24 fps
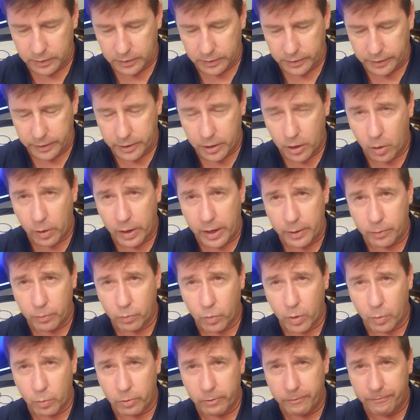And
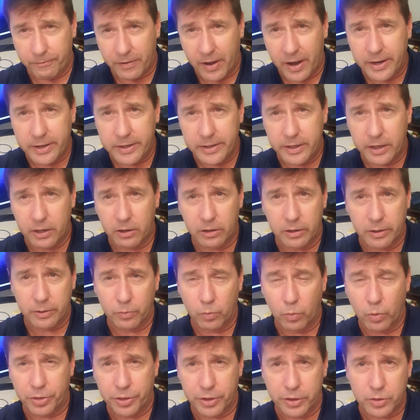what we find here, and
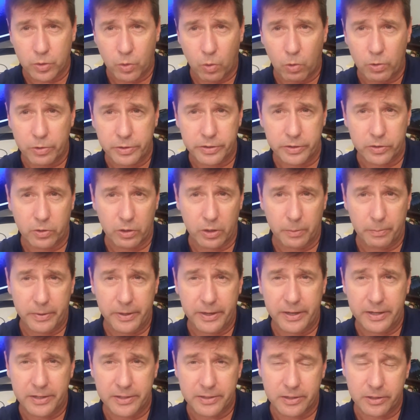what this course is going to
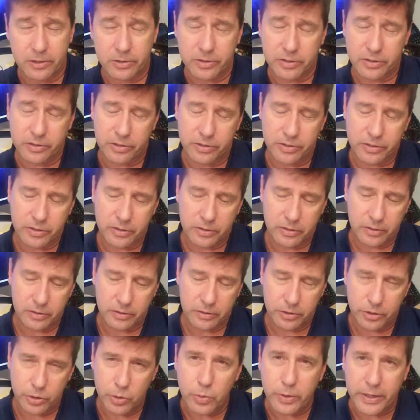be, is there's
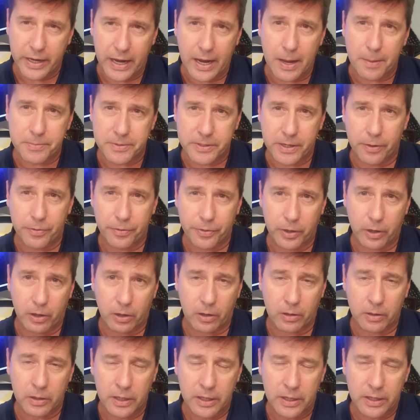two camps out
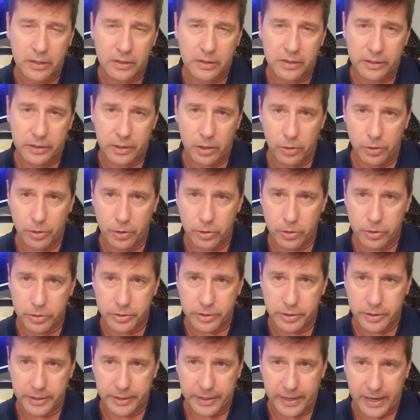there. There's
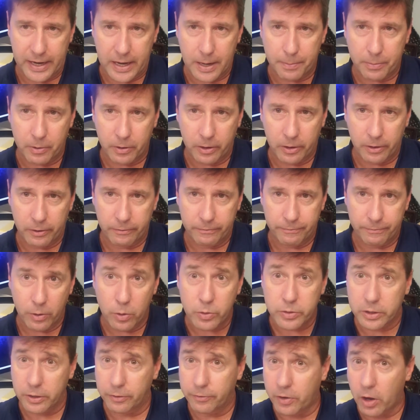the camp of
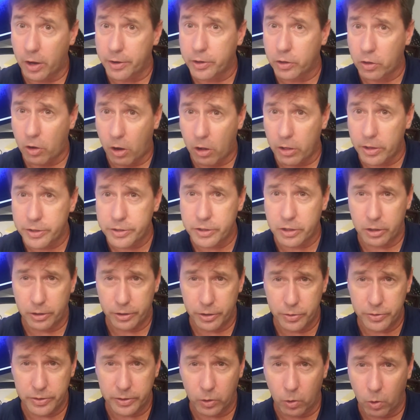folks that have gone to college and are
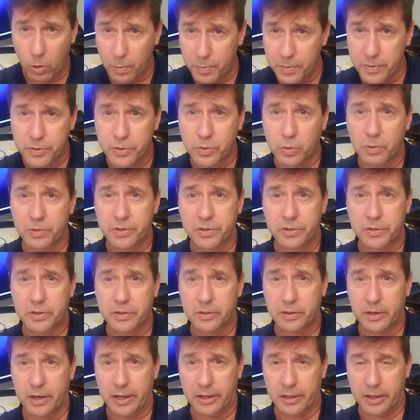using open
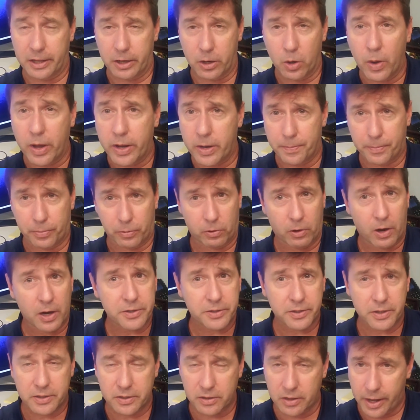source, and they know how to
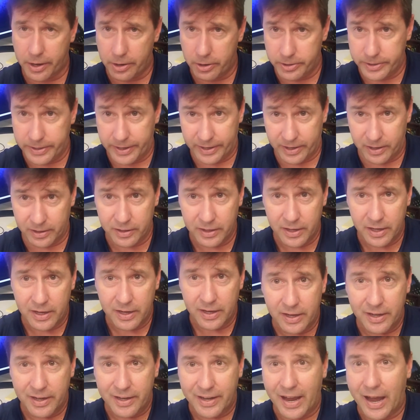process LiDAR data
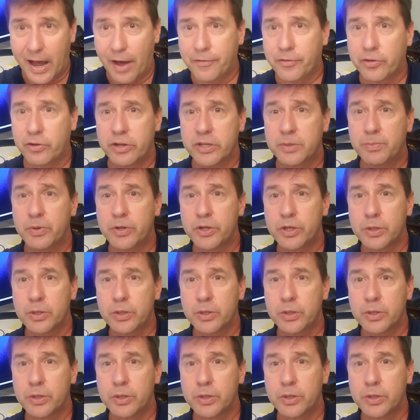after it's been